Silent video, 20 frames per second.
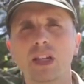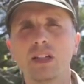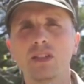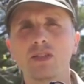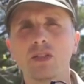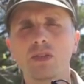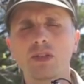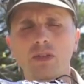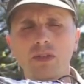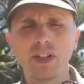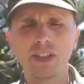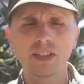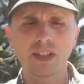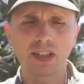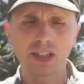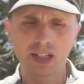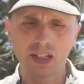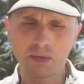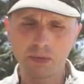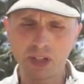So there is a
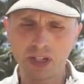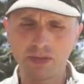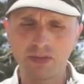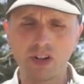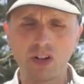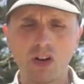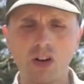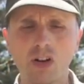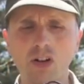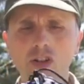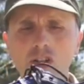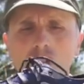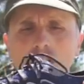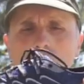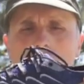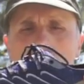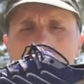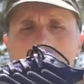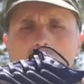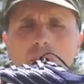little bit of an arch
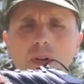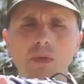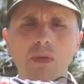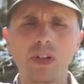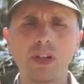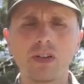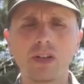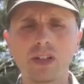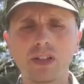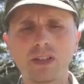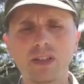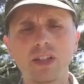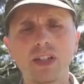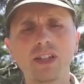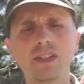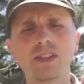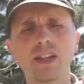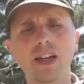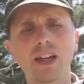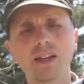here, but what you can see
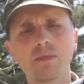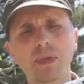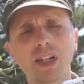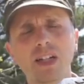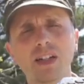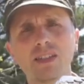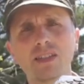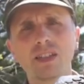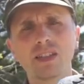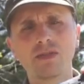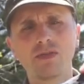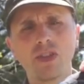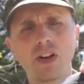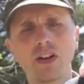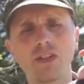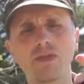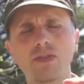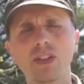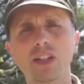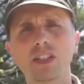is that because it's
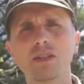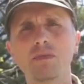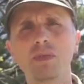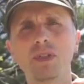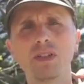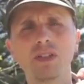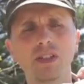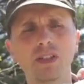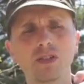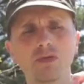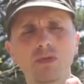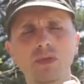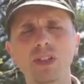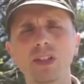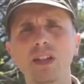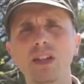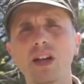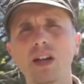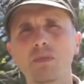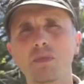very flexible, it's
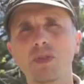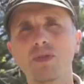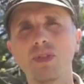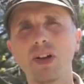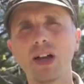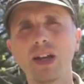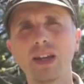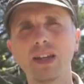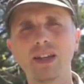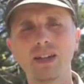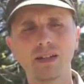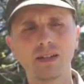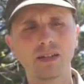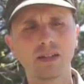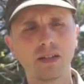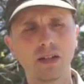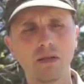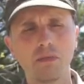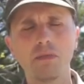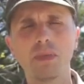really not providing
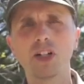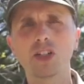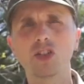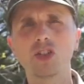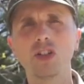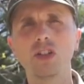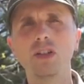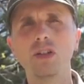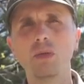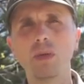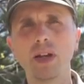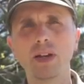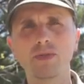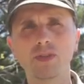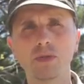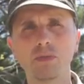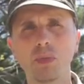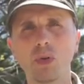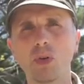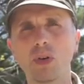much in the way of
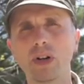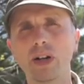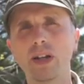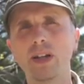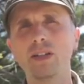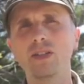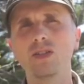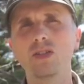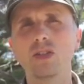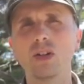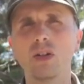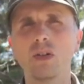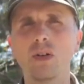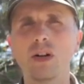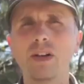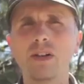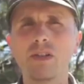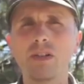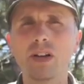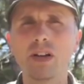support, and so
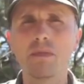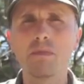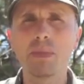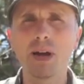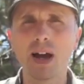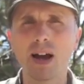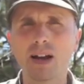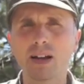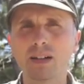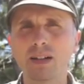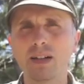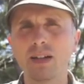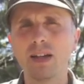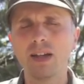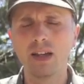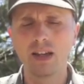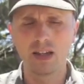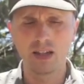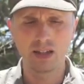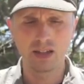under impact
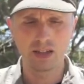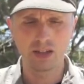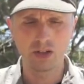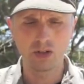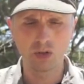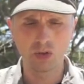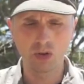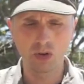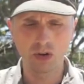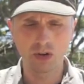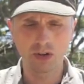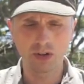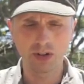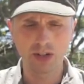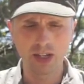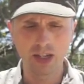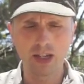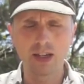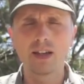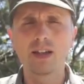your
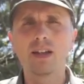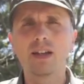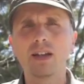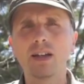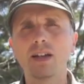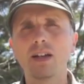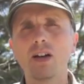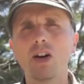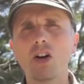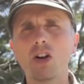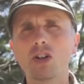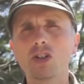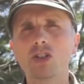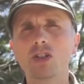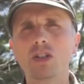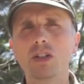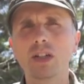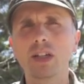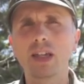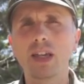
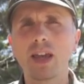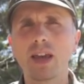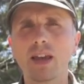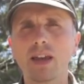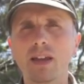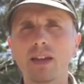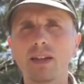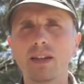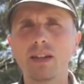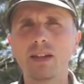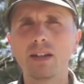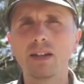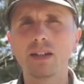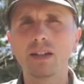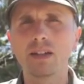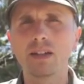arch can